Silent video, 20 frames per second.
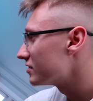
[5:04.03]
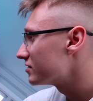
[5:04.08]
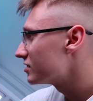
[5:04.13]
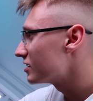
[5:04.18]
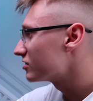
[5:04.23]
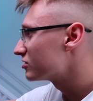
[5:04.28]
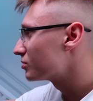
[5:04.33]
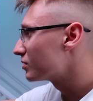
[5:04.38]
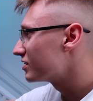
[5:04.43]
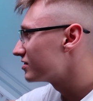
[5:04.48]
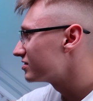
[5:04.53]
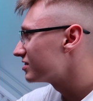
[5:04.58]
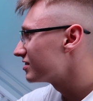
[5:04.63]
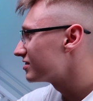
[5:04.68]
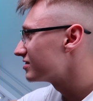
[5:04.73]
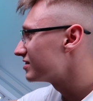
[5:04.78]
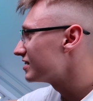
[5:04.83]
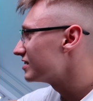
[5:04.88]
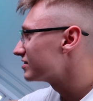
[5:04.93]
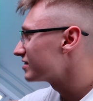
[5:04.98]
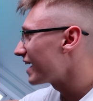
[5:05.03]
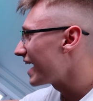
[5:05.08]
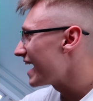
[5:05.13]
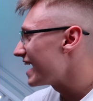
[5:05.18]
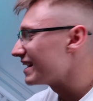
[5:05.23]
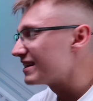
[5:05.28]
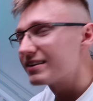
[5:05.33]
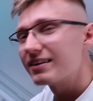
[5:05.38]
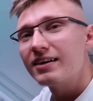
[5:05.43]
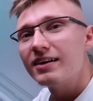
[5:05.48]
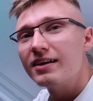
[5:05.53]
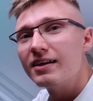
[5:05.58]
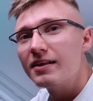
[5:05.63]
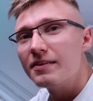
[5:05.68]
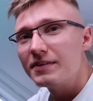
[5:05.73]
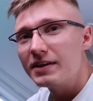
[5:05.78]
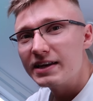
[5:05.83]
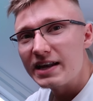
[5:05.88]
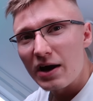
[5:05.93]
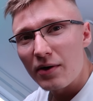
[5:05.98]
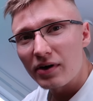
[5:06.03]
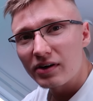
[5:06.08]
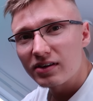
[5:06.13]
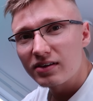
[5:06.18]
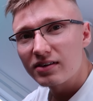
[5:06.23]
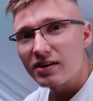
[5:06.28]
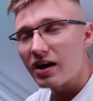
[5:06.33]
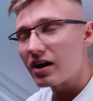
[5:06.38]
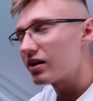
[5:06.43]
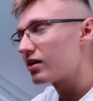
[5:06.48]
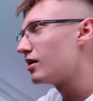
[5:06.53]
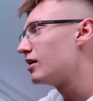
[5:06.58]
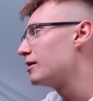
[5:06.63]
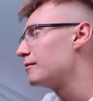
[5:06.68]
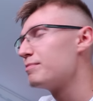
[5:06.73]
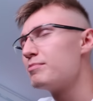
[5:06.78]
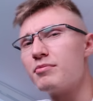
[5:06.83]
RTX 2060s and the networking card.